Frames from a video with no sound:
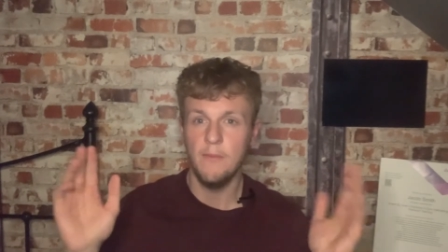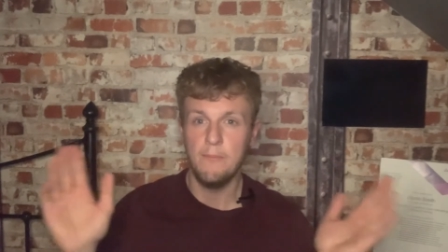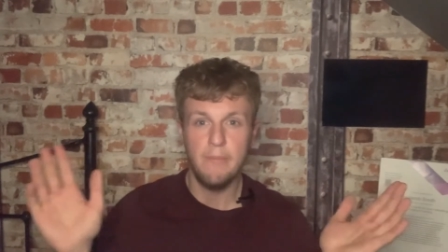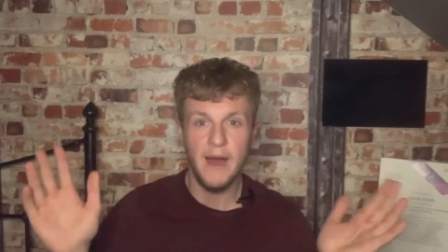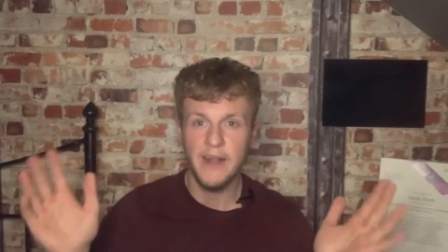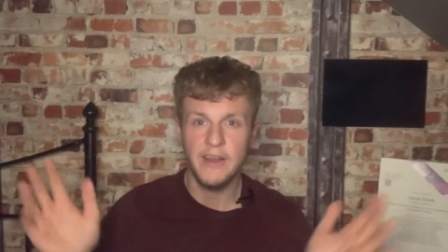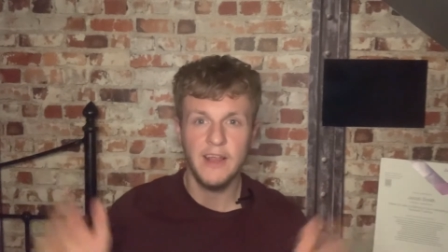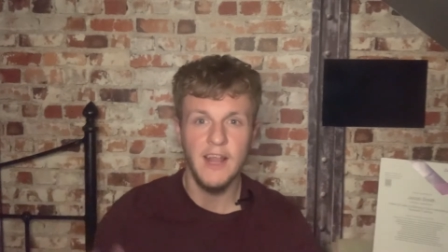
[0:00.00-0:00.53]

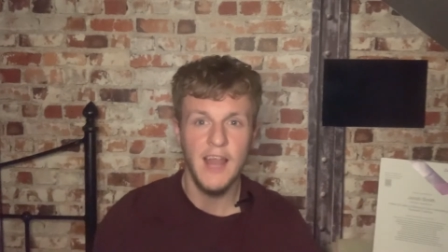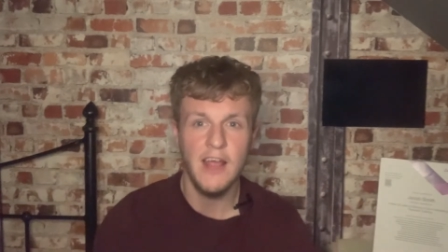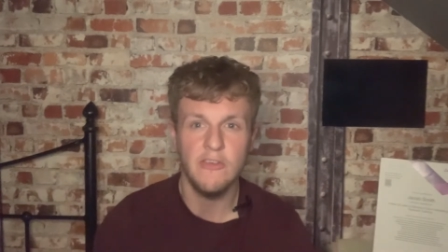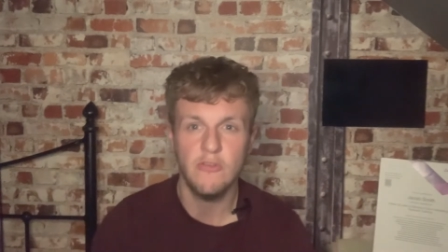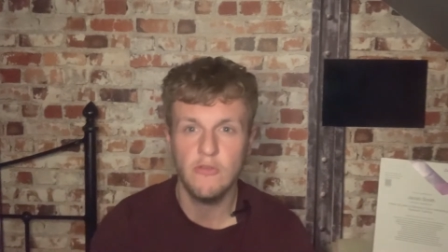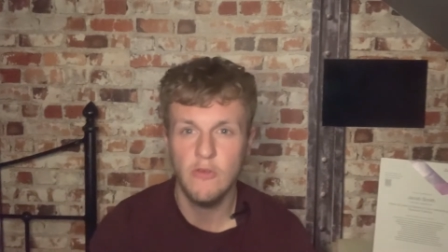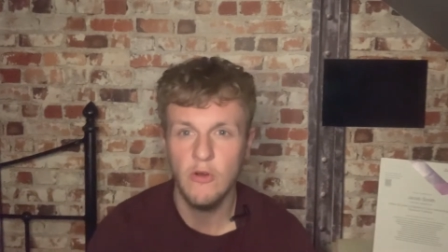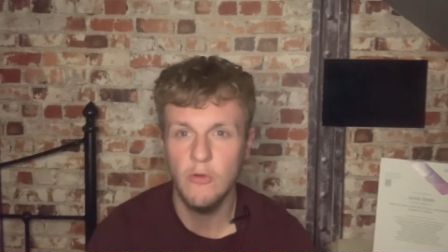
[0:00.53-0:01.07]
bad
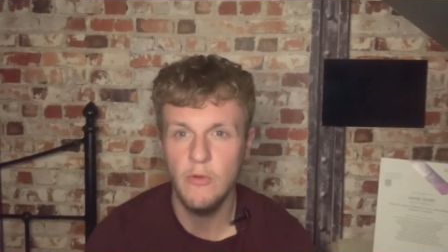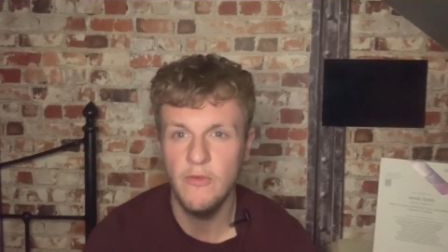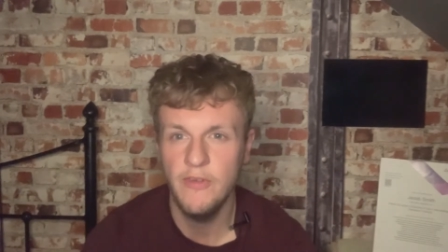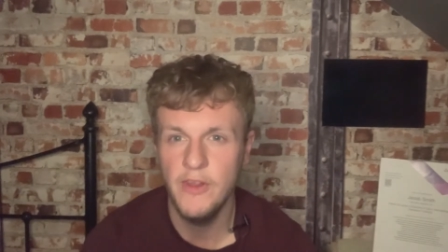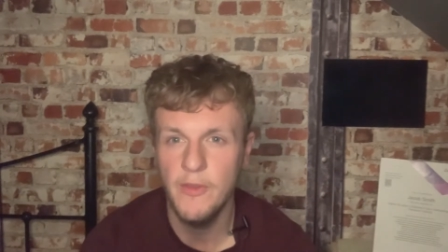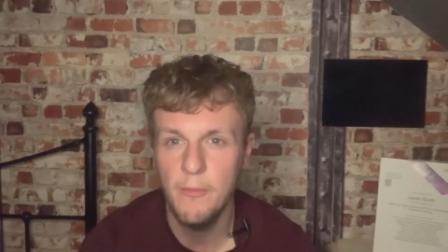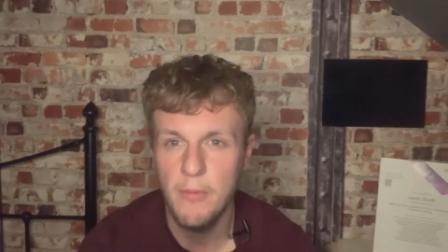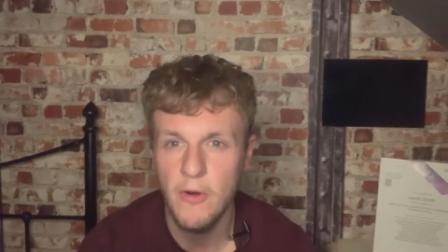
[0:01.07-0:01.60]
cholesterol
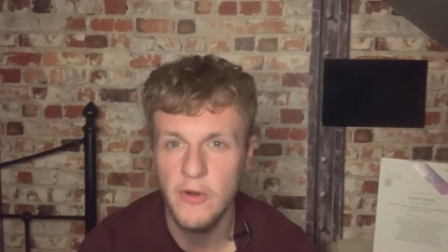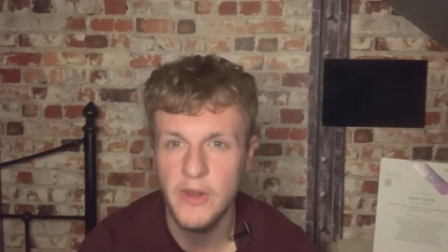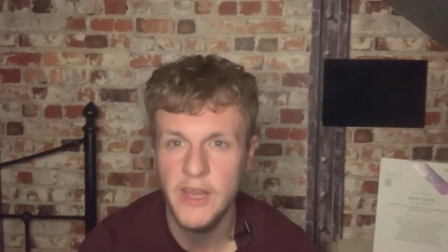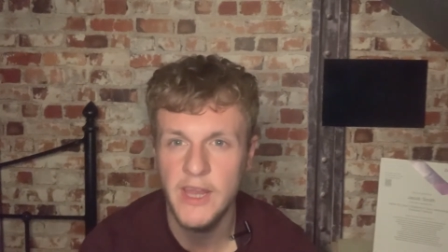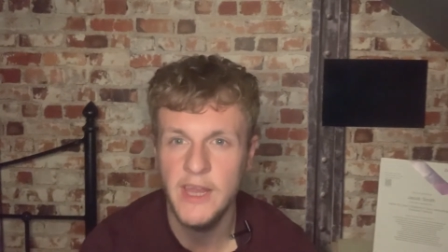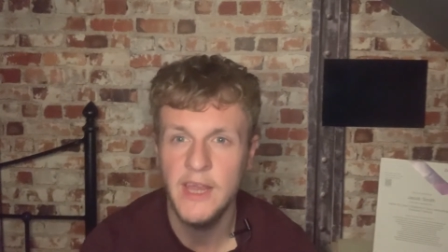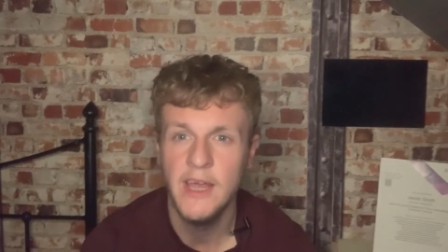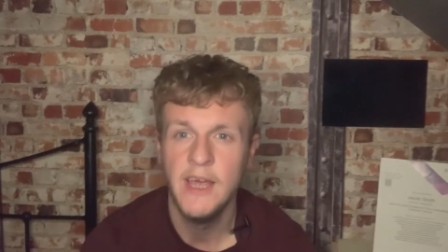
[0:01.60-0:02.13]
within the
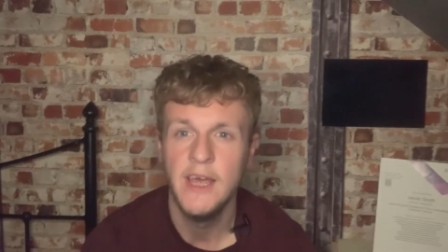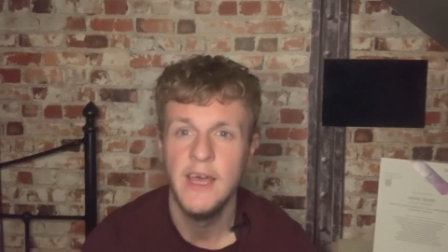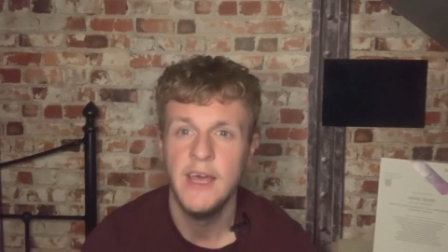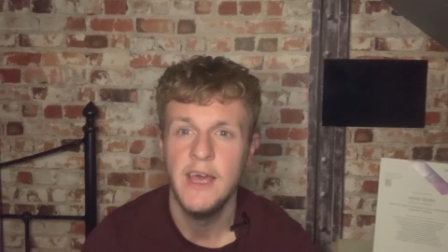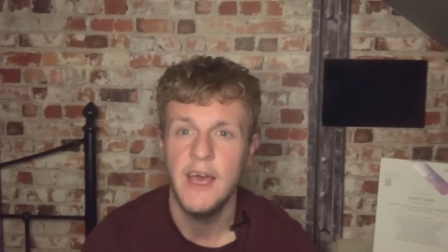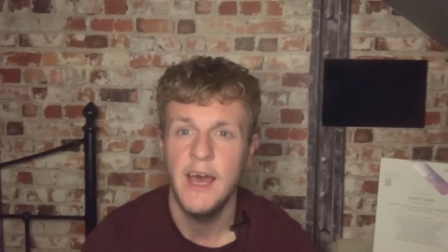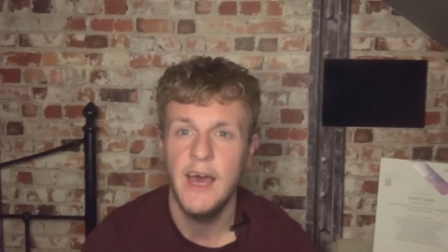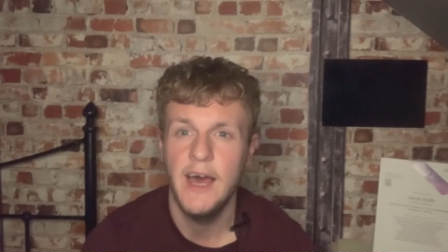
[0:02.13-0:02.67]
body,
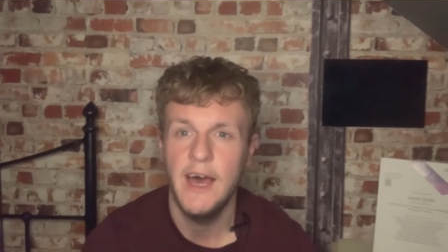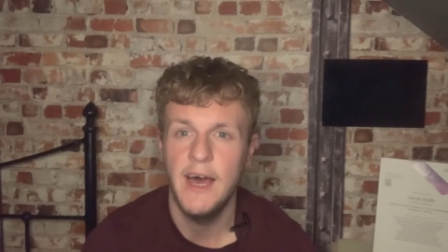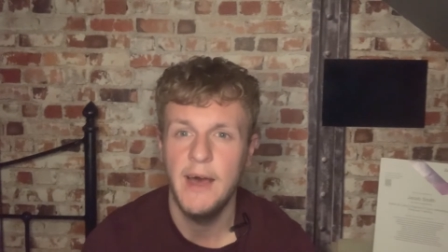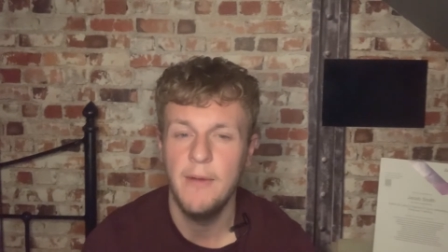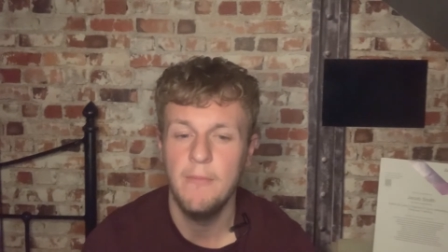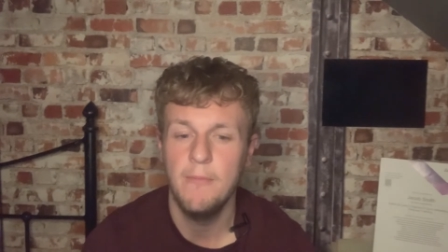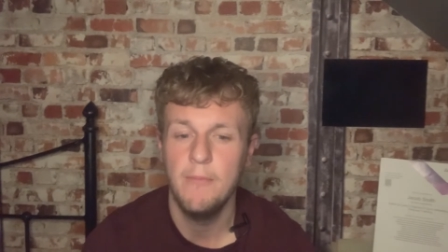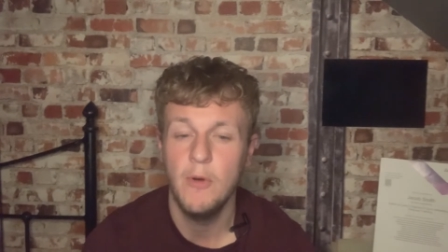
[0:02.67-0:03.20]

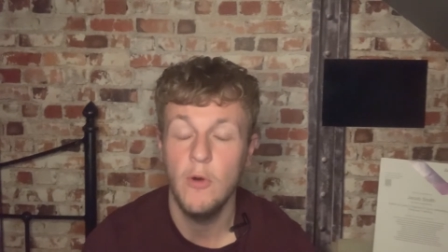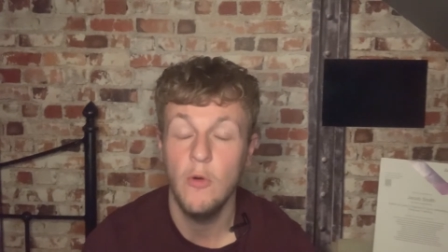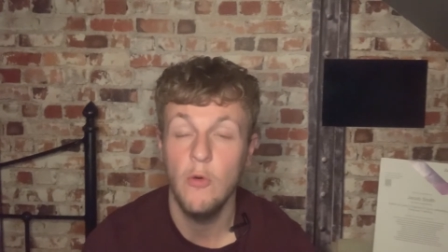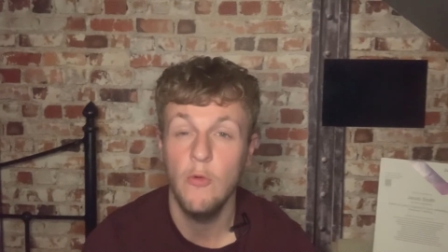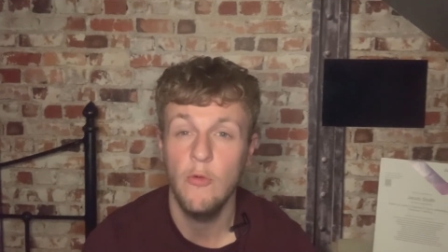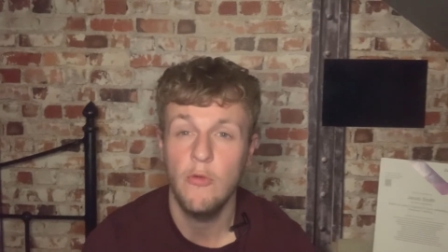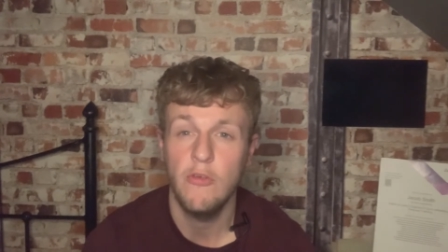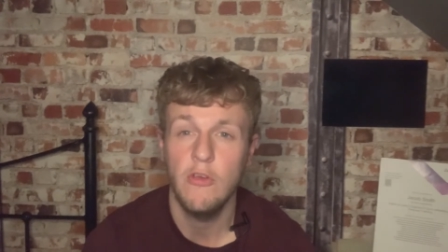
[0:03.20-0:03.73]
um, but
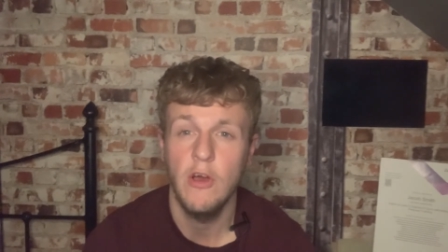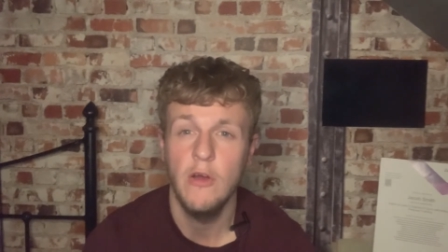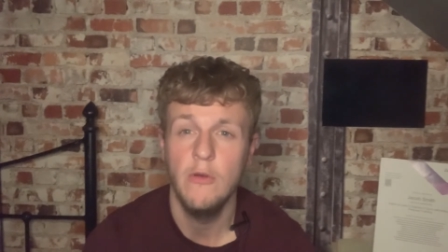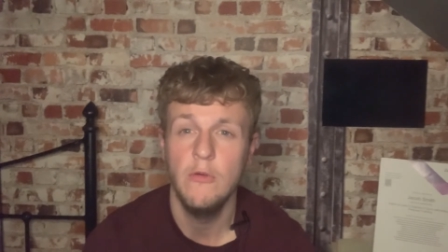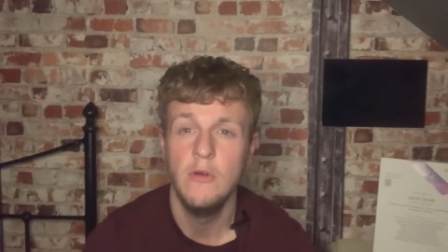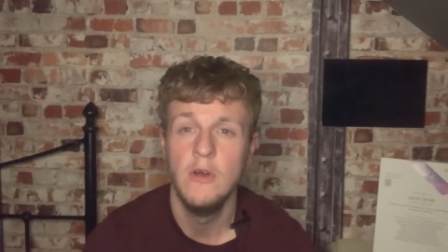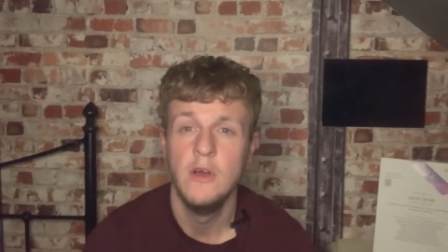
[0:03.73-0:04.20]
also